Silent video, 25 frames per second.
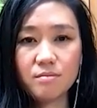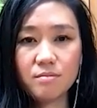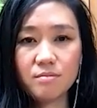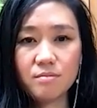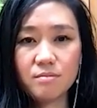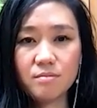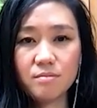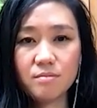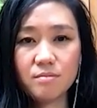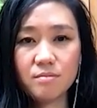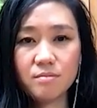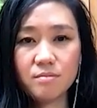
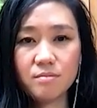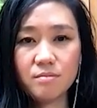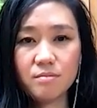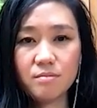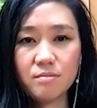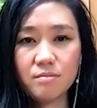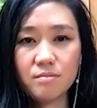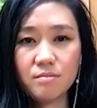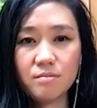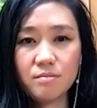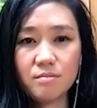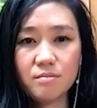
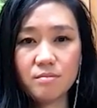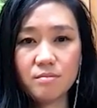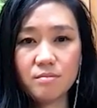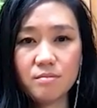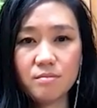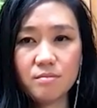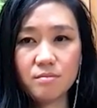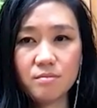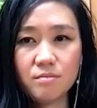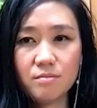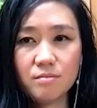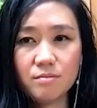
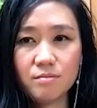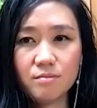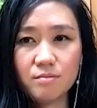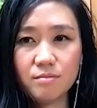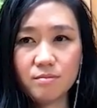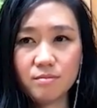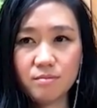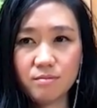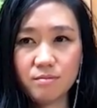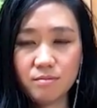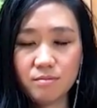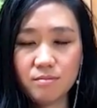
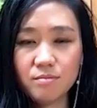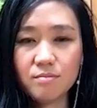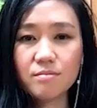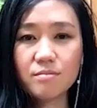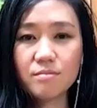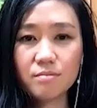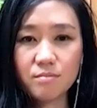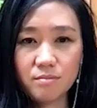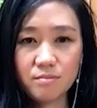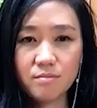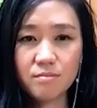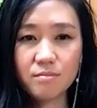
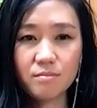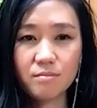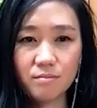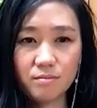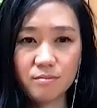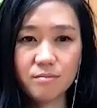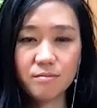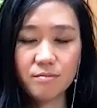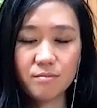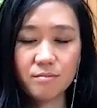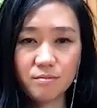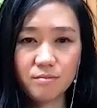
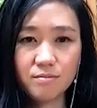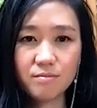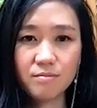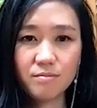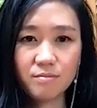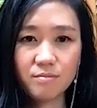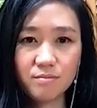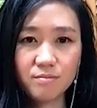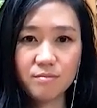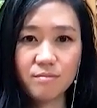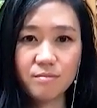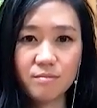
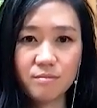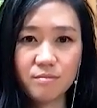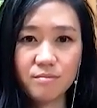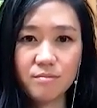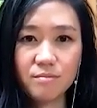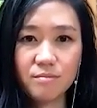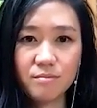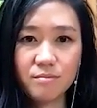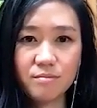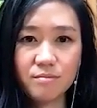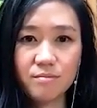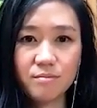
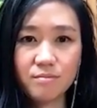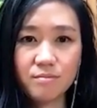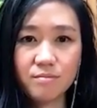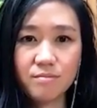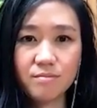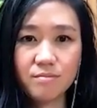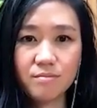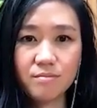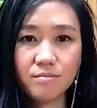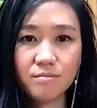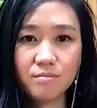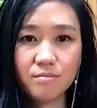
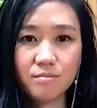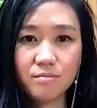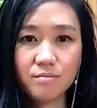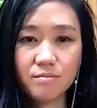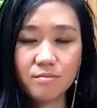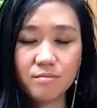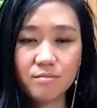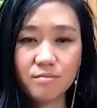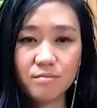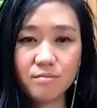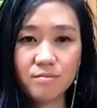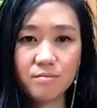
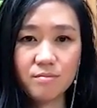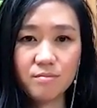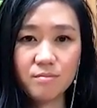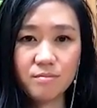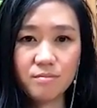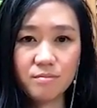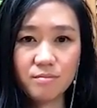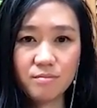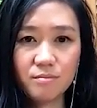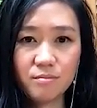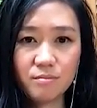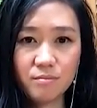
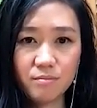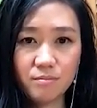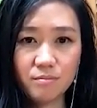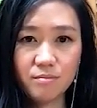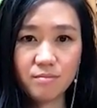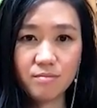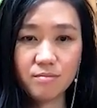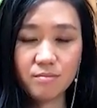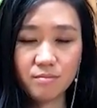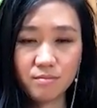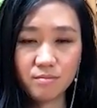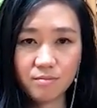
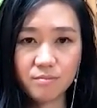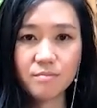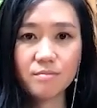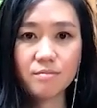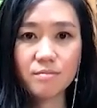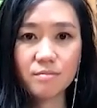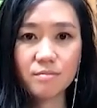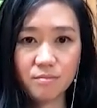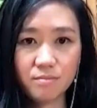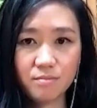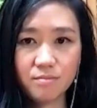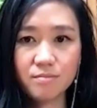
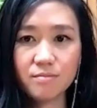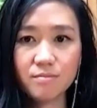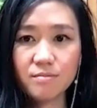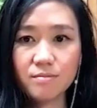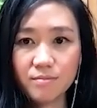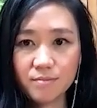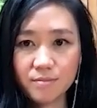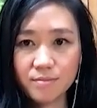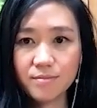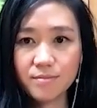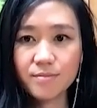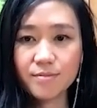
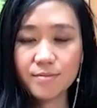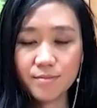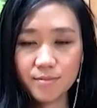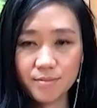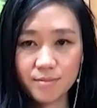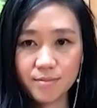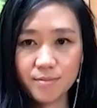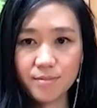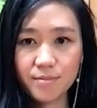No words are spoken by the person on screen.